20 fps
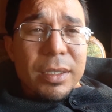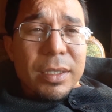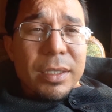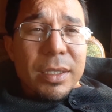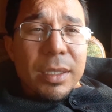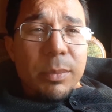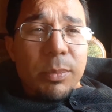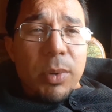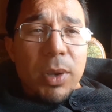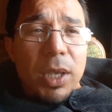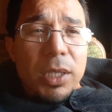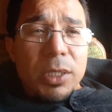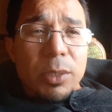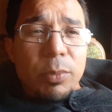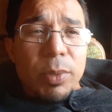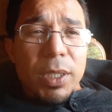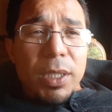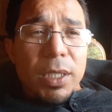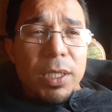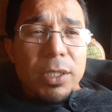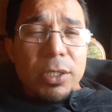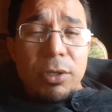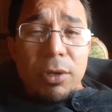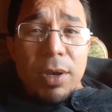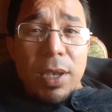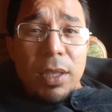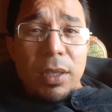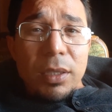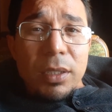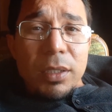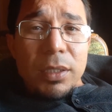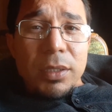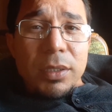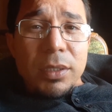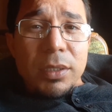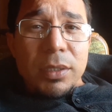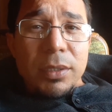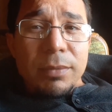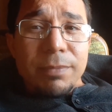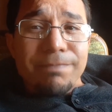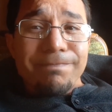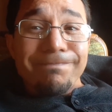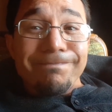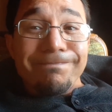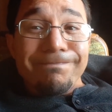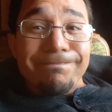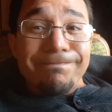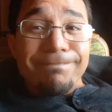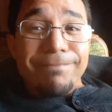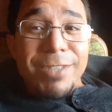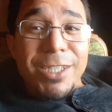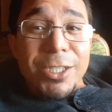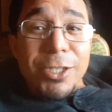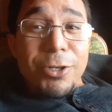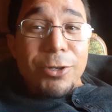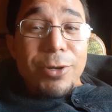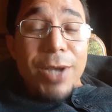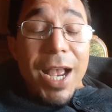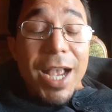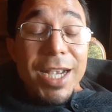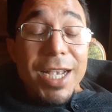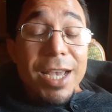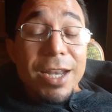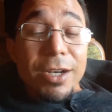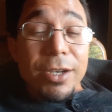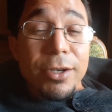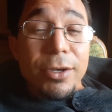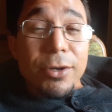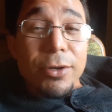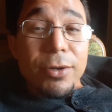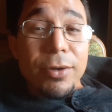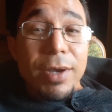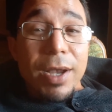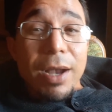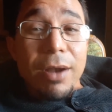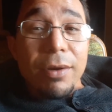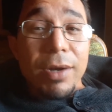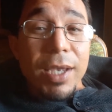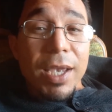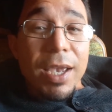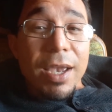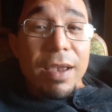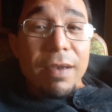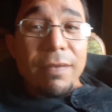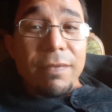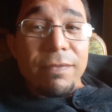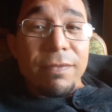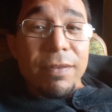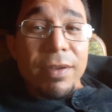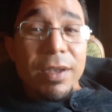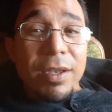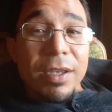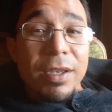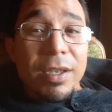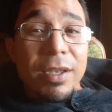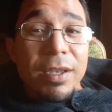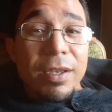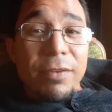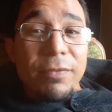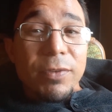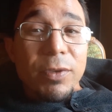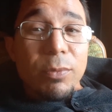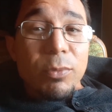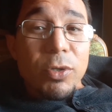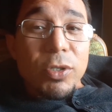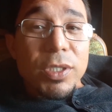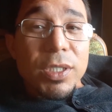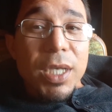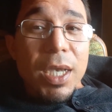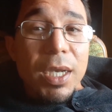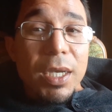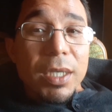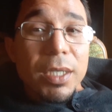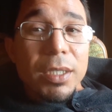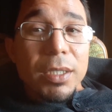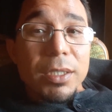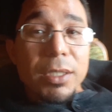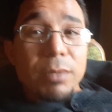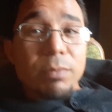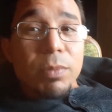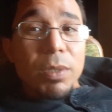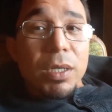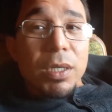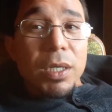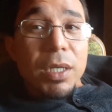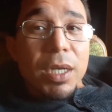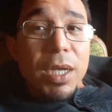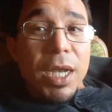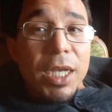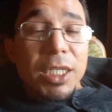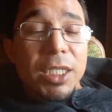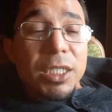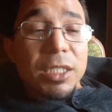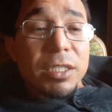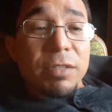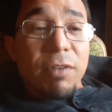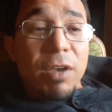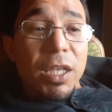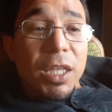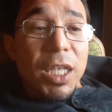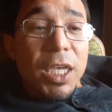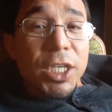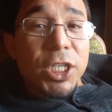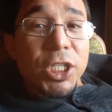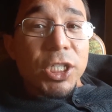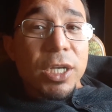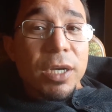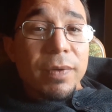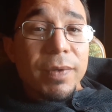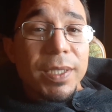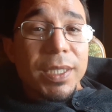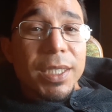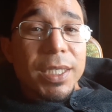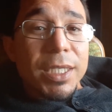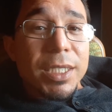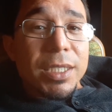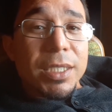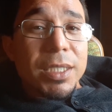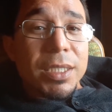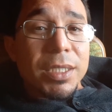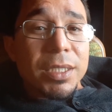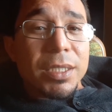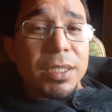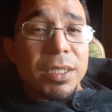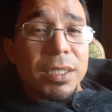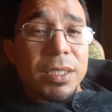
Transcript: the possibilities are endless. So I gotta go. I only have a few more seconds, but I just felt like sharing this